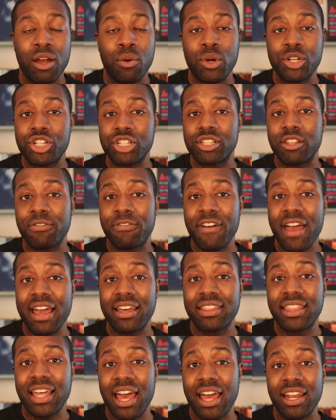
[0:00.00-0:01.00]
which is the
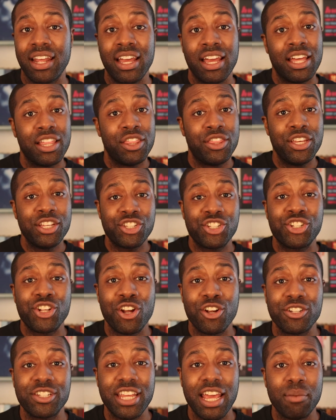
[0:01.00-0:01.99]
fact that this
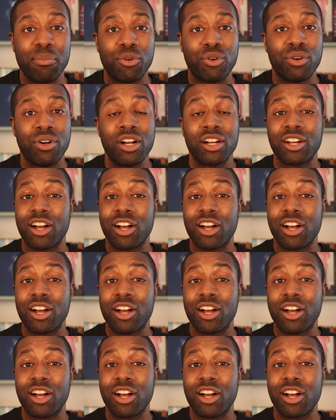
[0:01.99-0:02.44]
turntable